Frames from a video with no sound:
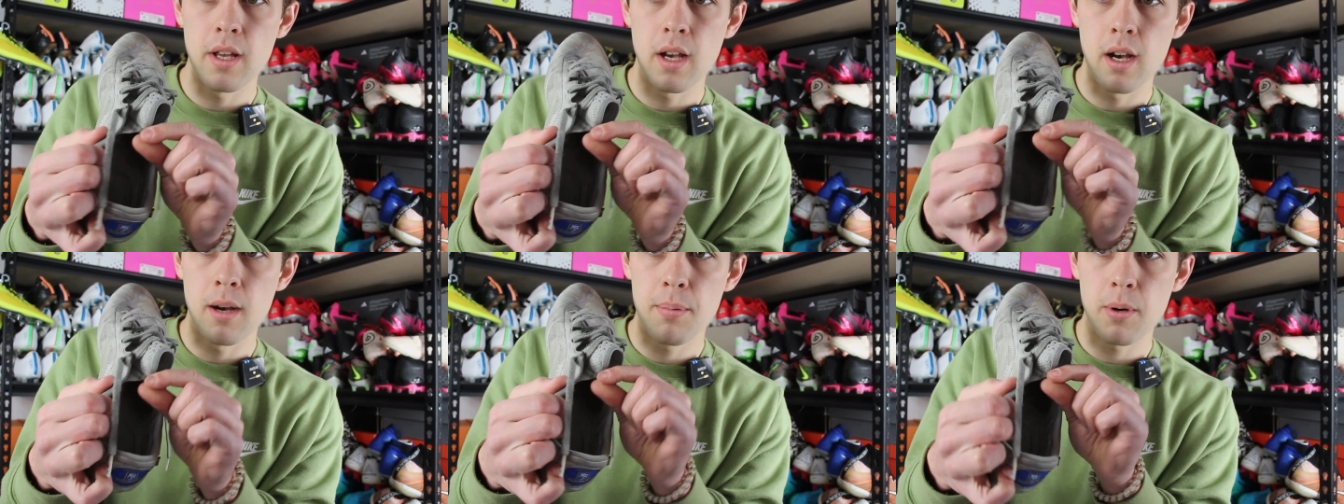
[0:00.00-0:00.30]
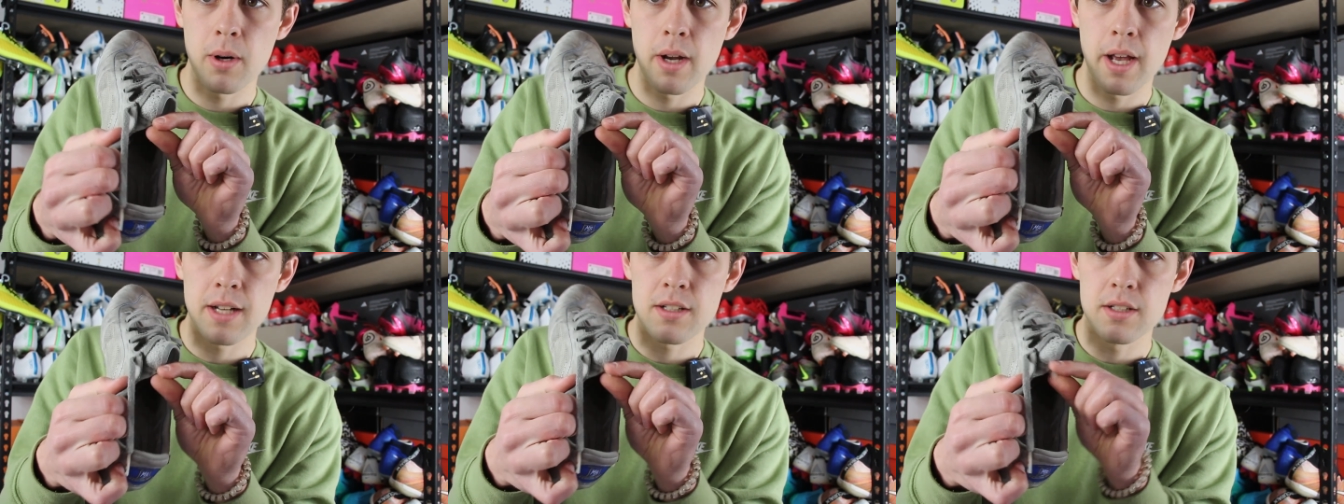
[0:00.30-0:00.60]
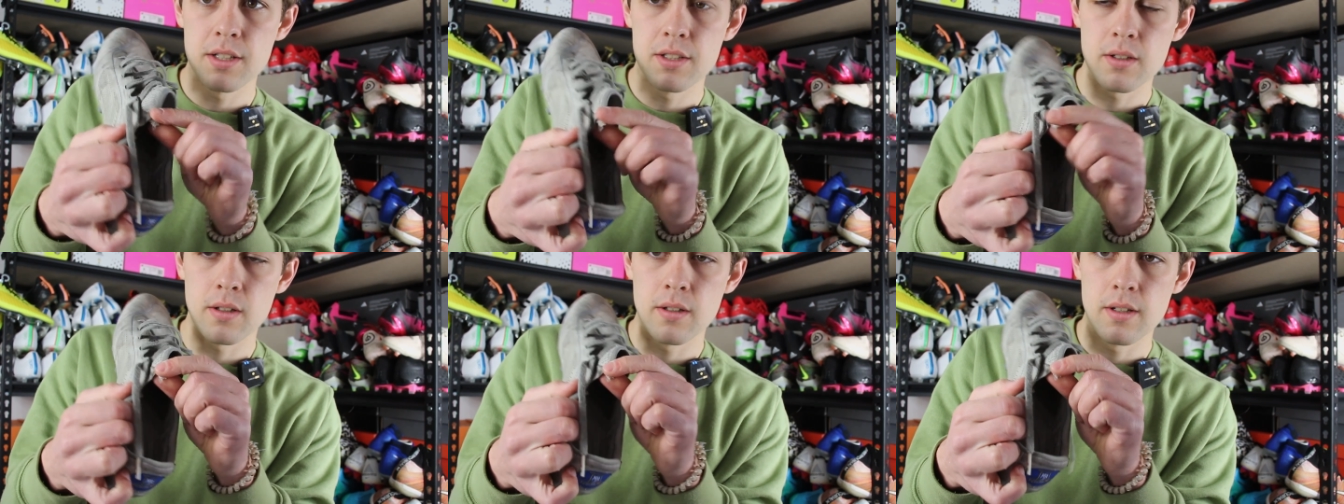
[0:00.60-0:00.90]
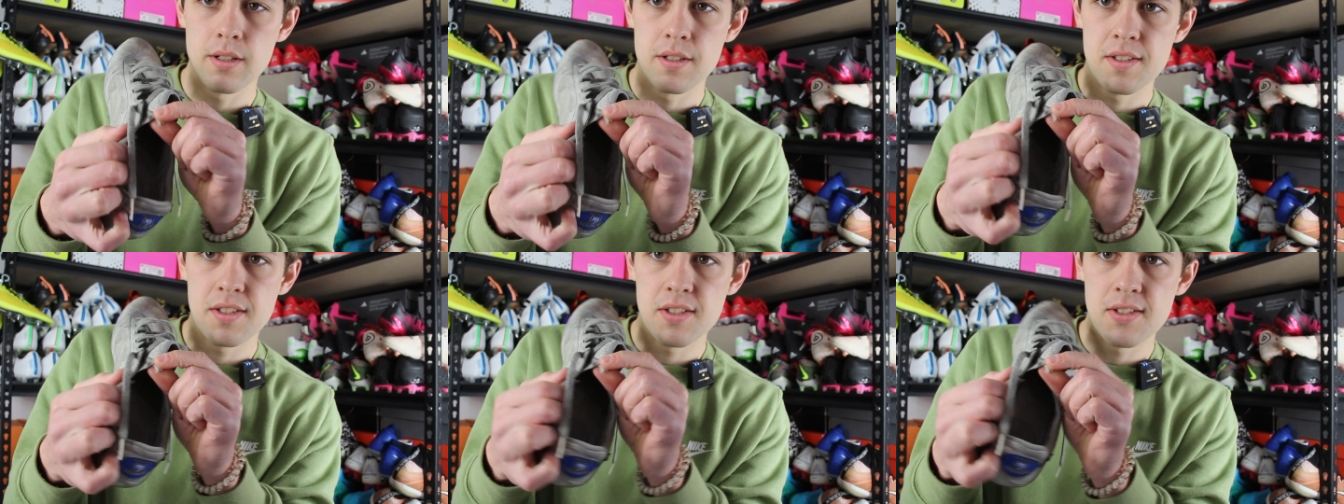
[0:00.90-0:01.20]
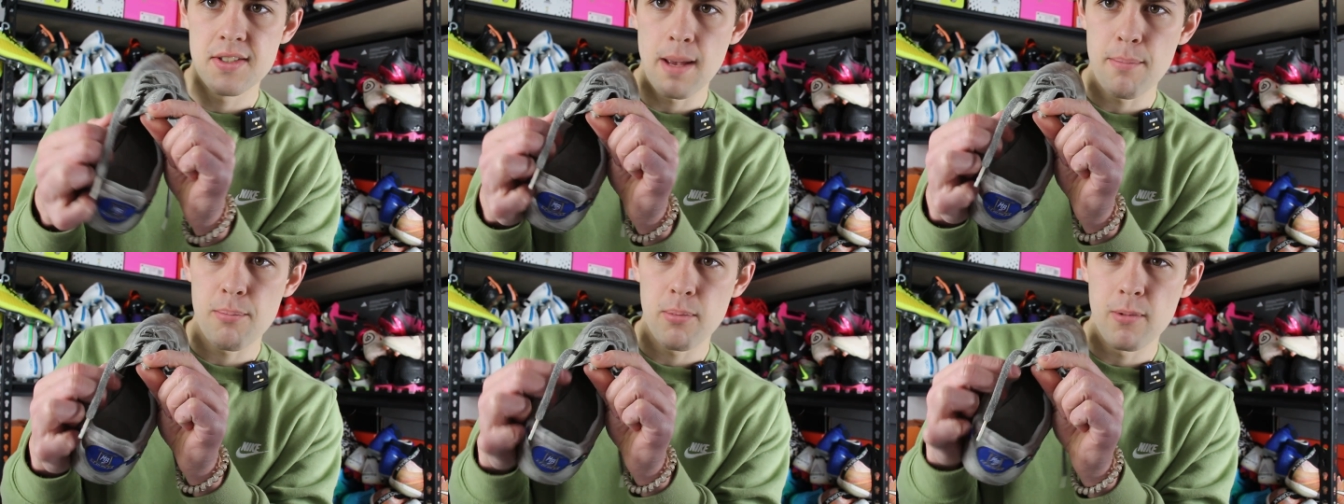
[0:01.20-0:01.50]
of the upper actually started
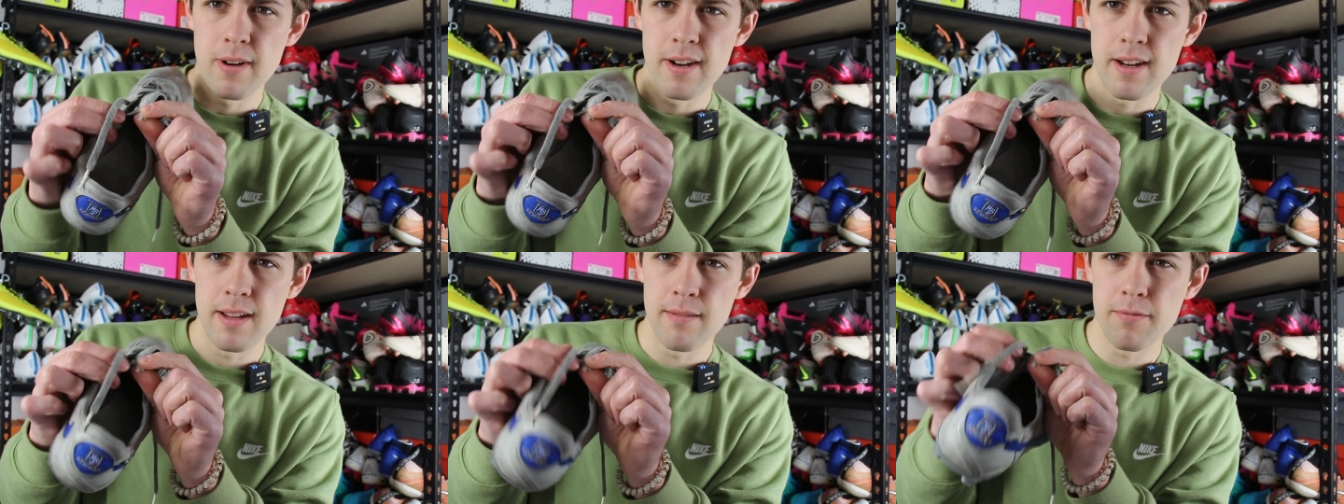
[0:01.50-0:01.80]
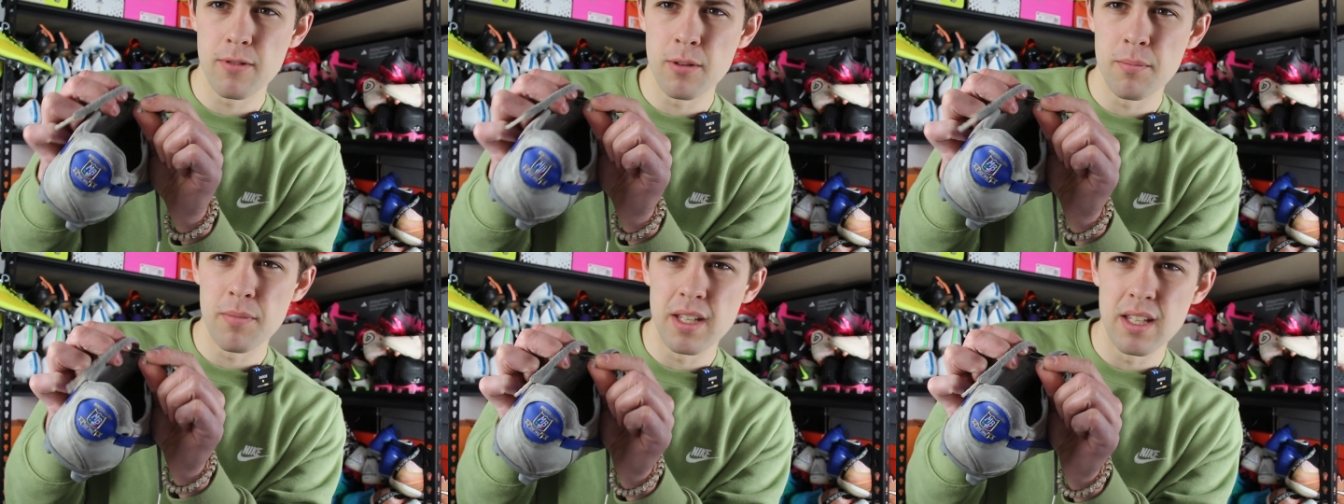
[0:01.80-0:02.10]
separating from